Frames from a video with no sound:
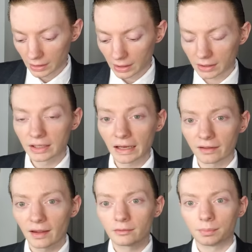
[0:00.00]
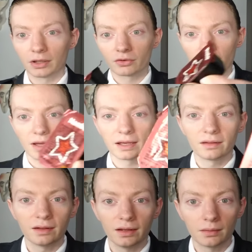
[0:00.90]
Next, I will be trying
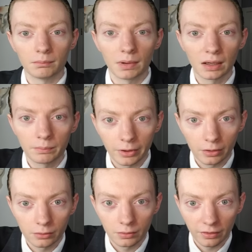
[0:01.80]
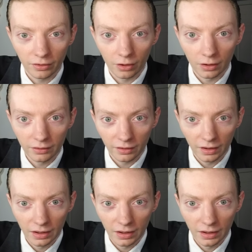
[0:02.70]
the Mambo sauce.